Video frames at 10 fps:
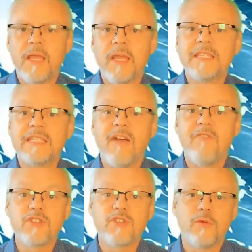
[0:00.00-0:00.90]
This
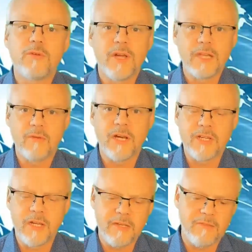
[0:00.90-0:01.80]
averaged roughly
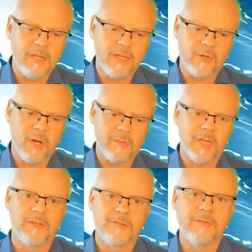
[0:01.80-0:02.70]
107
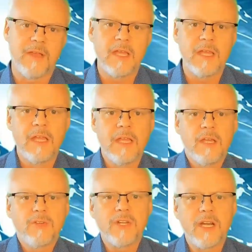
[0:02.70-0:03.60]
protests per day.
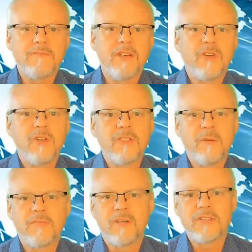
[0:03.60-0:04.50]
For context, during
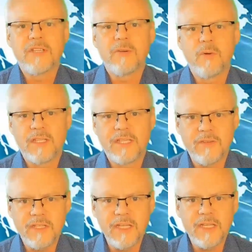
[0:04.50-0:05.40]
Trump's first term in
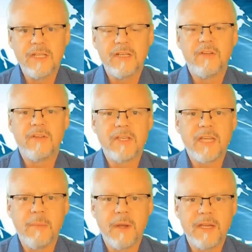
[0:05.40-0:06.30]
2017, over the
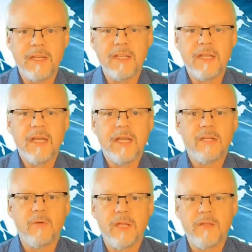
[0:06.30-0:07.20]
same period,
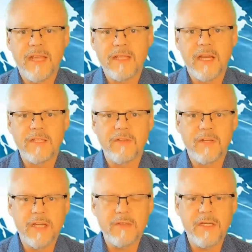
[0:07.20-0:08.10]
there were only
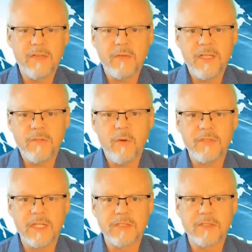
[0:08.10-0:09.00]
8,314
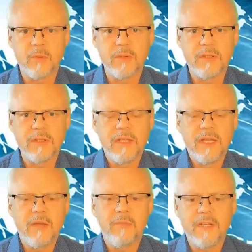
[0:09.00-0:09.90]
protests recorded.
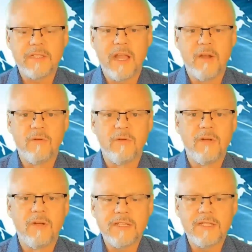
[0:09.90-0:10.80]
The present level
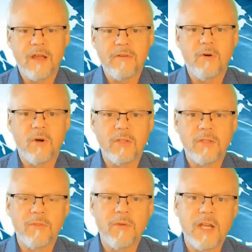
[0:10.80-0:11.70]
is therefore
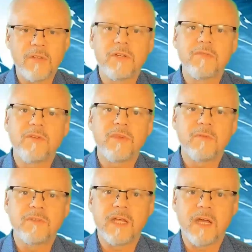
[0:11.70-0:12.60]

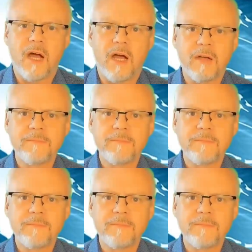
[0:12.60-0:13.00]
350% higher.